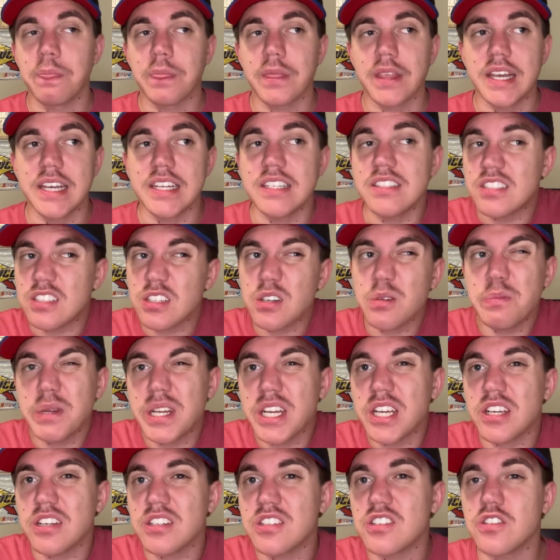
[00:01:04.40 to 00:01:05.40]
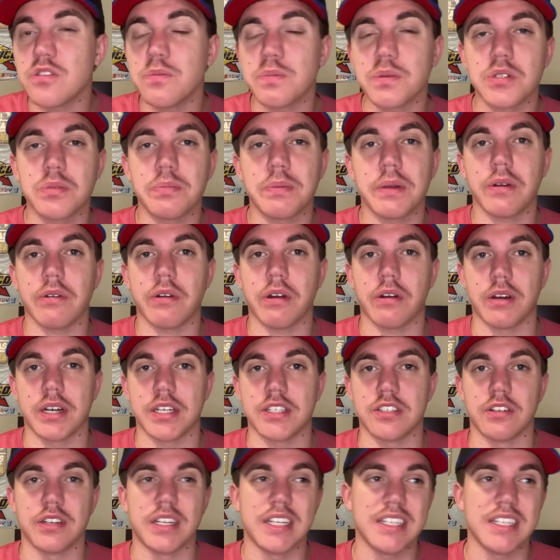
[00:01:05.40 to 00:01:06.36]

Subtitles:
he's still been a good super speedway racer.